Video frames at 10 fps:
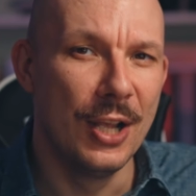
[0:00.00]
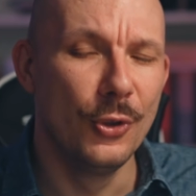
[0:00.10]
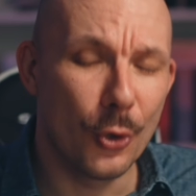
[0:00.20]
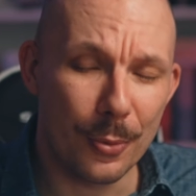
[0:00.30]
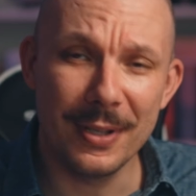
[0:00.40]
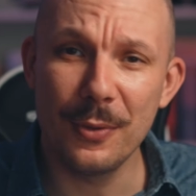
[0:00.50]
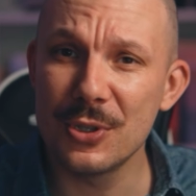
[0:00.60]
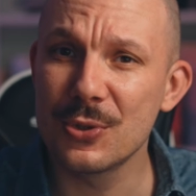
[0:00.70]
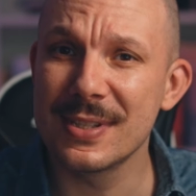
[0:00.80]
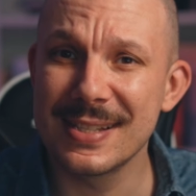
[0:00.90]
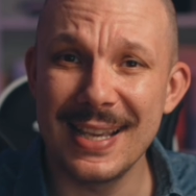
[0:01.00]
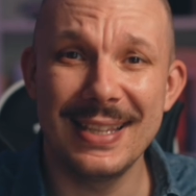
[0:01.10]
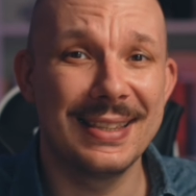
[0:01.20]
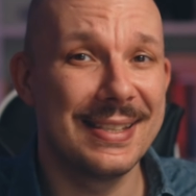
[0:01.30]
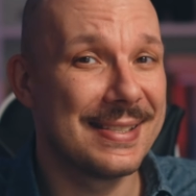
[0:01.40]
Normally we should say
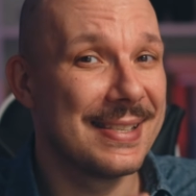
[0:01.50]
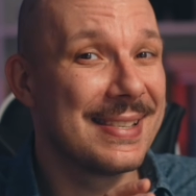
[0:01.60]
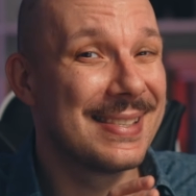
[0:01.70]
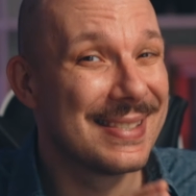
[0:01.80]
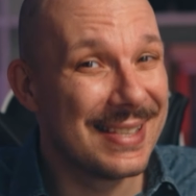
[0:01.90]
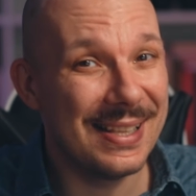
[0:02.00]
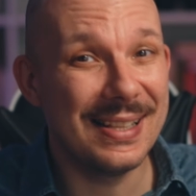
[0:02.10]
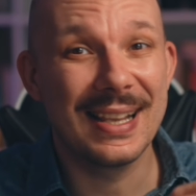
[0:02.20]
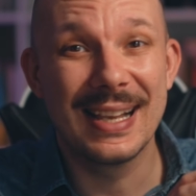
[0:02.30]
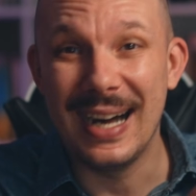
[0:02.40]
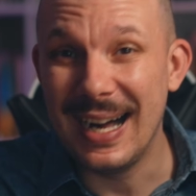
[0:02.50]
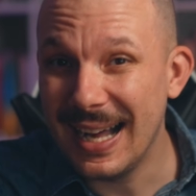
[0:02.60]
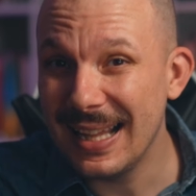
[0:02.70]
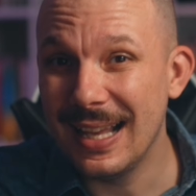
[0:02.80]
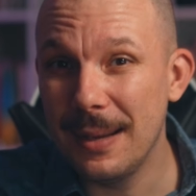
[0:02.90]
that this is still
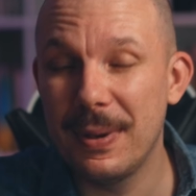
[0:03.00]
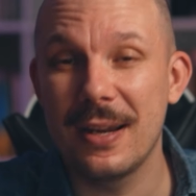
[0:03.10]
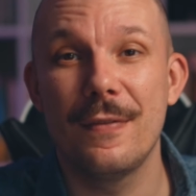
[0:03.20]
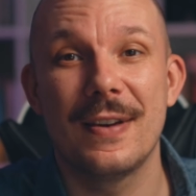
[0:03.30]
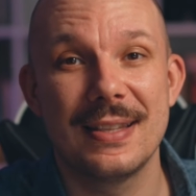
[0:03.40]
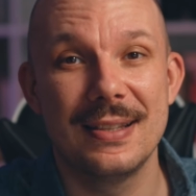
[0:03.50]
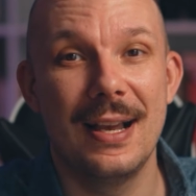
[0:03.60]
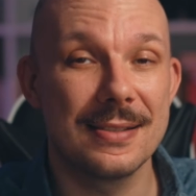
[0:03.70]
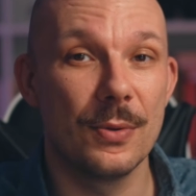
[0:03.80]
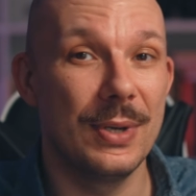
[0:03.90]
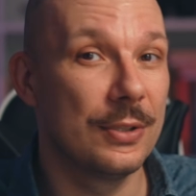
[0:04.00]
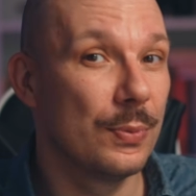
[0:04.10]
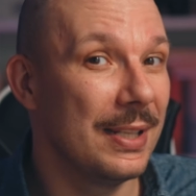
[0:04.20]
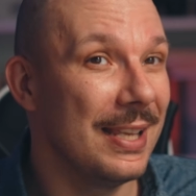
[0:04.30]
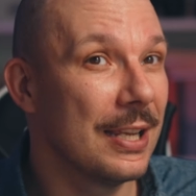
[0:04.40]
Kala Parivartana, so it
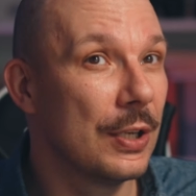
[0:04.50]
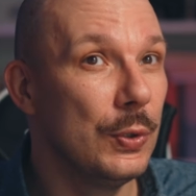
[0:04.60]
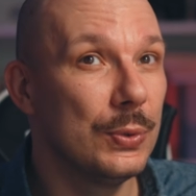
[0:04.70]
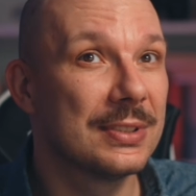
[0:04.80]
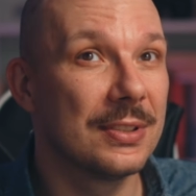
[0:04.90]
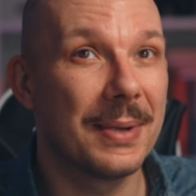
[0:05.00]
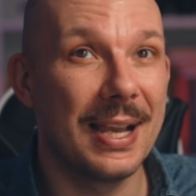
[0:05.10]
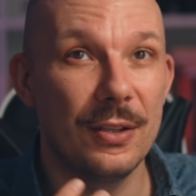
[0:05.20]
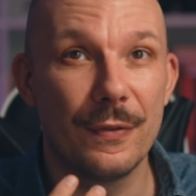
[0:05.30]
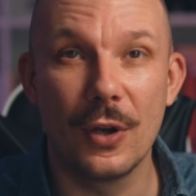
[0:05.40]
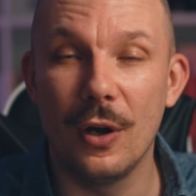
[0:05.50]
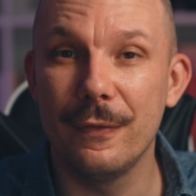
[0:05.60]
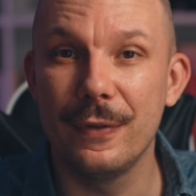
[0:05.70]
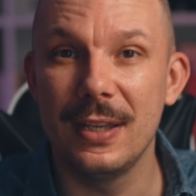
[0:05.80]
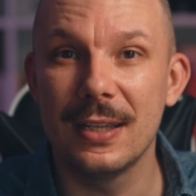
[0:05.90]
will include some kind of
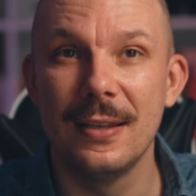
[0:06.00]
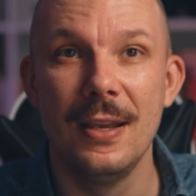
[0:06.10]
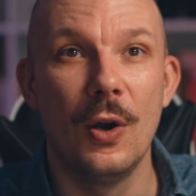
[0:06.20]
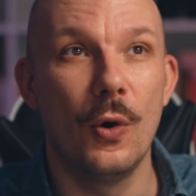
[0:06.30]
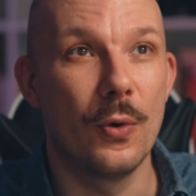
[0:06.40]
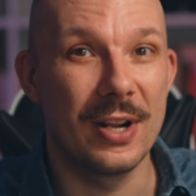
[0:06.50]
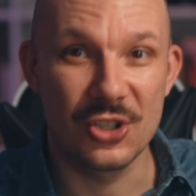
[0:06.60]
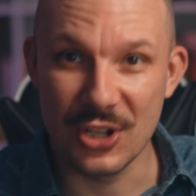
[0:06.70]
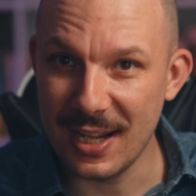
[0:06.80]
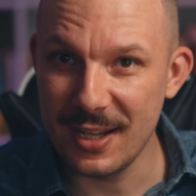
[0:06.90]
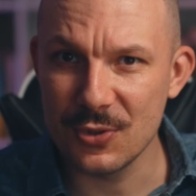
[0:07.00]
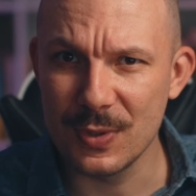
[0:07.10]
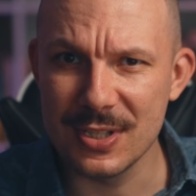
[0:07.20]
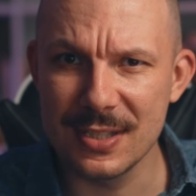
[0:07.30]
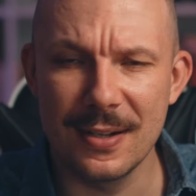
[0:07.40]
conflict or a challenge
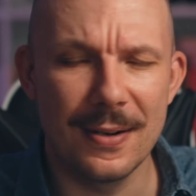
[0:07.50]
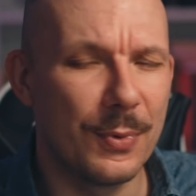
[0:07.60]
which is there.